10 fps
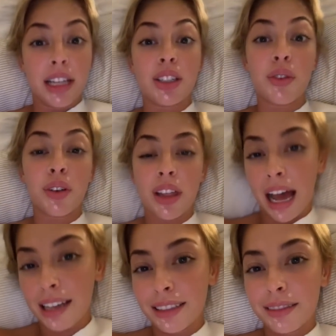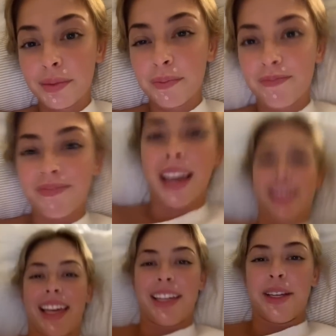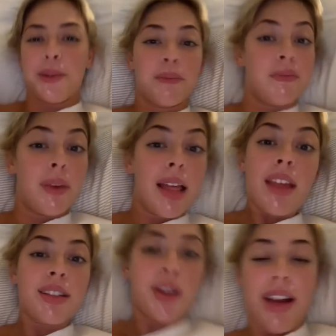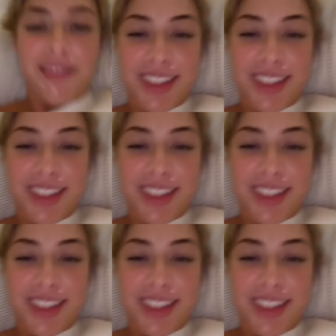So for that, I thank you. And that's all I have to